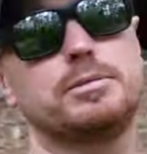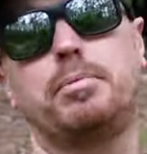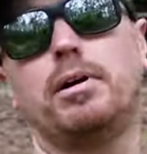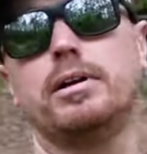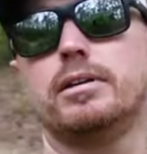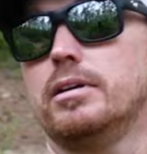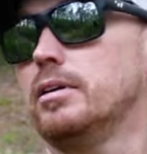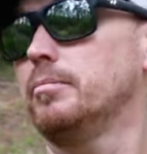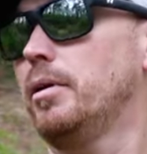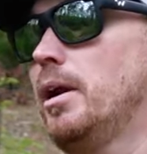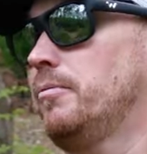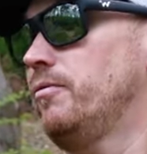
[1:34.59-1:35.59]
this pond
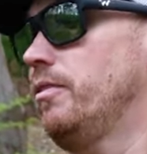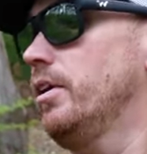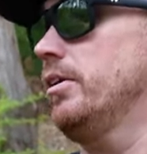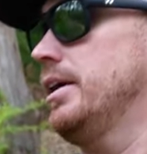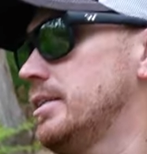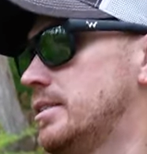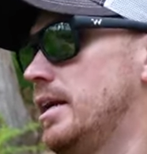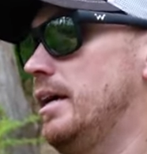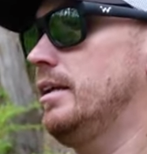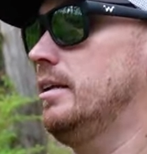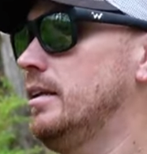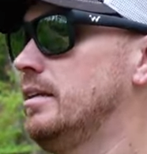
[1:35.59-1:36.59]
dug, but I'm very
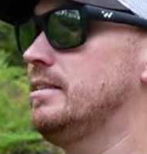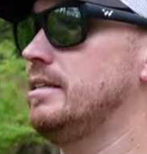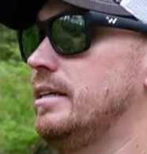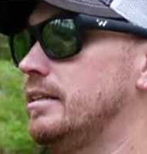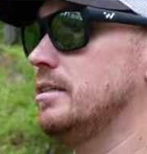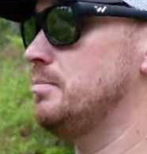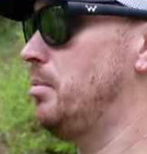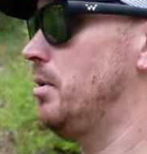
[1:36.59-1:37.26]
excited to get this